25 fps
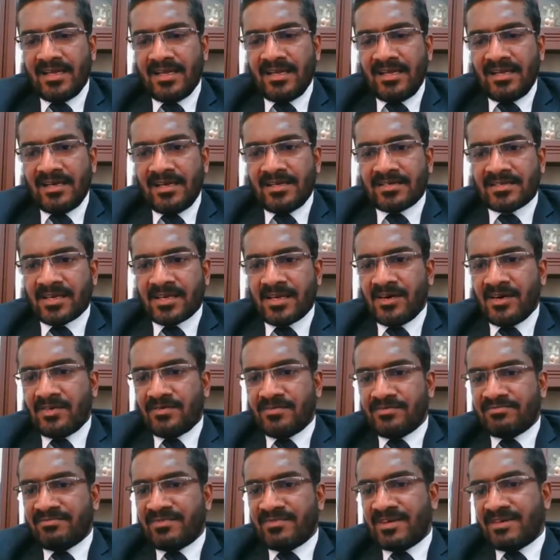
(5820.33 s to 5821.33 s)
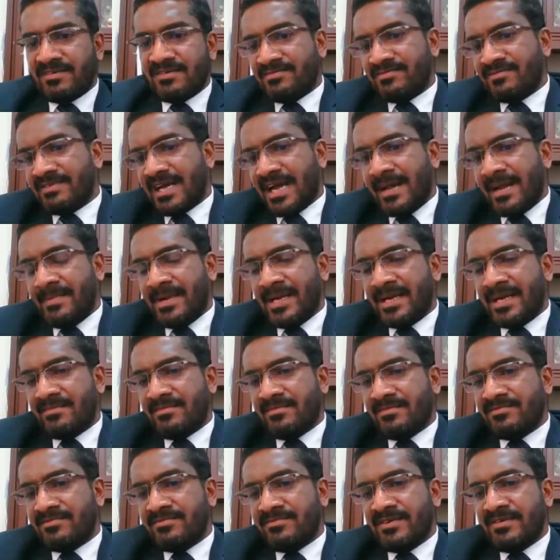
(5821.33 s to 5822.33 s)
So, I
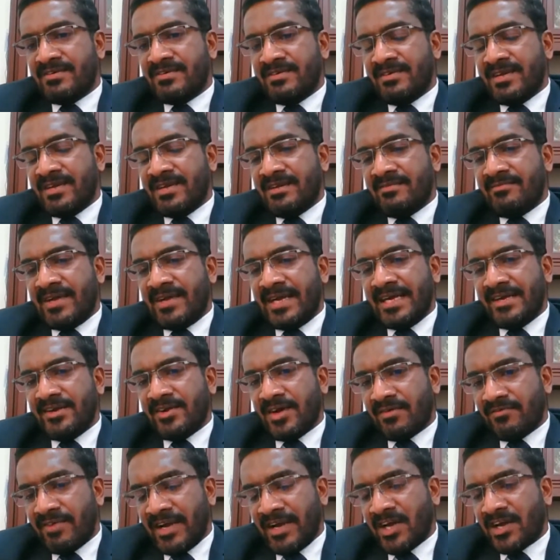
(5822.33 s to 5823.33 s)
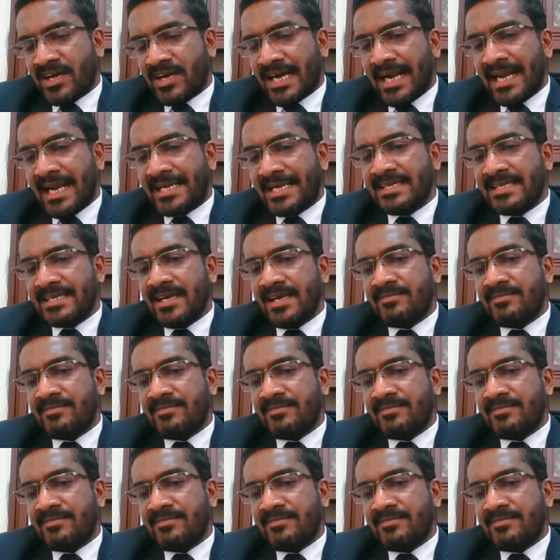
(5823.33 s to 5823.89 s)
mean, when, it, when you're collecting it